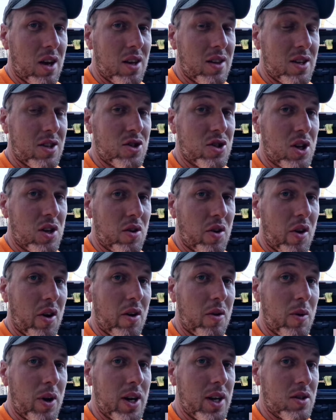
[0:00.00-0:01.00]
on this channel
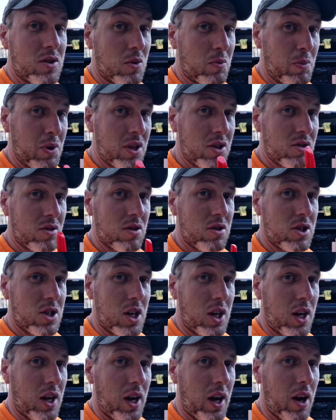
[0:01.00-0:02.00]
already, so be sure to
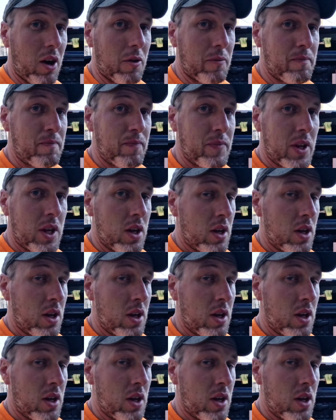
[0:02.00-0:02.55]
check it out.